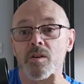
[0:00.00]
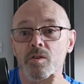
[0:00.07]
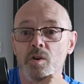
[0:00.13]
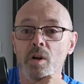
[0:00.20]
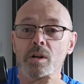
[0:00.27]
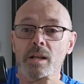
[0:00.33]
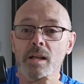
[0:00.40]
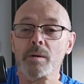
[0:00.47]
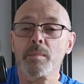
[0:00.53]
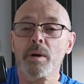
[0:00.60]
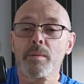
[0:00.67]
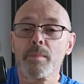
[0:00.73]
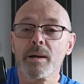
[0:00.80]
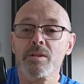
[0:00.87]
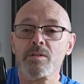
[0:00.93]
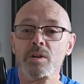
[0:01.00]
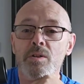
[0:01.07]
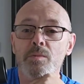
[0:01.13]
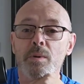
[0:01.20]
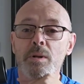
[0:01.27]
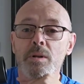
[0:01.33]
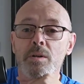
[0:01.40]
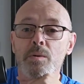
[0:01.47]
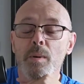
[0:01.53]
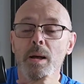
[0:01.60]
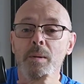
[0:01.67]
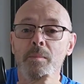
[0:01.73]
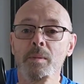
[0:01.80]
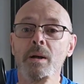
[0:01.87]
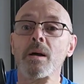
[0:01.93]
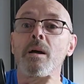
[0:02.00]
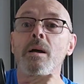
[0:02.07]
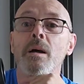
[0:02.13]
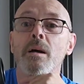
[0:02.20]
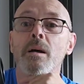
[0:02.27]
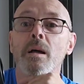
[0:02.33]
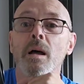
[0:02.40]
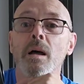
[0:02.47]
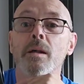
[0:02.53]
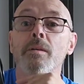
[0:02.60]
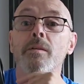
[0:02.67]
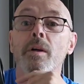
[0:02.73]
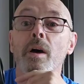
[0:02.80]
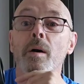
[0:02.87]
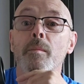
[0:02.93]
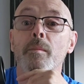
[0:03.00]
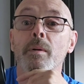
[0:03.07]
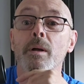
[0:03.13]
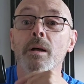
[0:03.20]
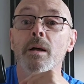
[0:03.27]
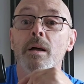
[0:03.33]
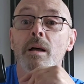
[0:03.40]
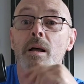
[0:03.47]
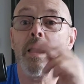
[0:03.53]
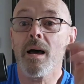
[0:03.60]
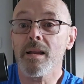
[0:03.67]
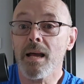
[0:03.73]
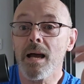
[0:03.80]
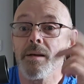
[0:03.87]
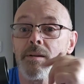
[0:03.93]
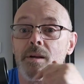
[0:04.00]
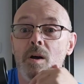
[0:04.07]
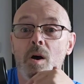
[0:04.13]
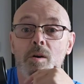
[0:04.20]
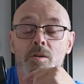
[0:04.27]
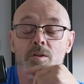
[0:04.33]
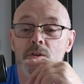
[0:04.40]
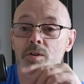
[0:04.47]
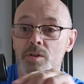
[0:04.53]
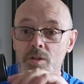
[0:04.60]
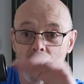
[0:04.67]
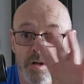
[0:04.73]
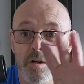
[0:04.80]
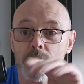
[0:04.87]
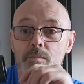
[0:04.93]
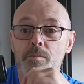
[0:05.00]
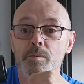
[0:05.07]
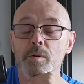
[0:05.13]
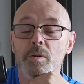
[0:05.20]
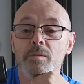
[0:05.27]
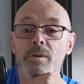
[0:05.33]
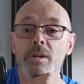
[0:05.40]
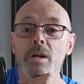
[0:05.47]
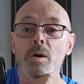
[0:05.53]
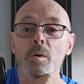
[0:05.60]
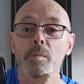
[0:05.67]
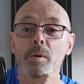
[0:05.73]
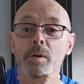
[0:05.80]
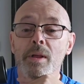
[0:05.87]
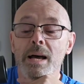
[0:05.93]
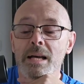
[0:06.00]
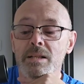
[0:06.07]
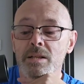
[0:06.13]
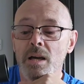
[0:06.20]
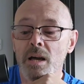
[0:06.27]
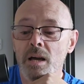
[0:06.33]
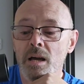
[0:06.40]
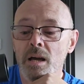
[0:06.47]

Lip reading: tried a little bit of bench rest with it as well, and I had it out in the garden just, and I'll put the video up on that.